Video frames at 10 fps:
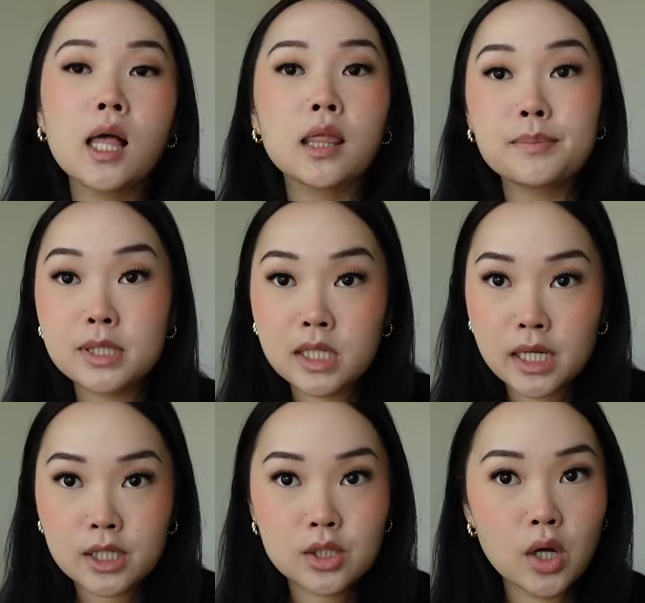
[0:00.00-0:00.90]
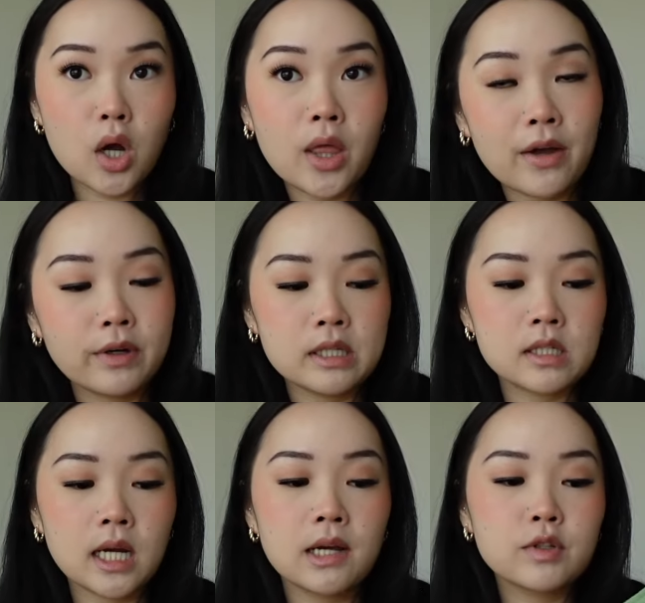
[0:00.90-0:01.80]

lipsticks, all that fun stuff.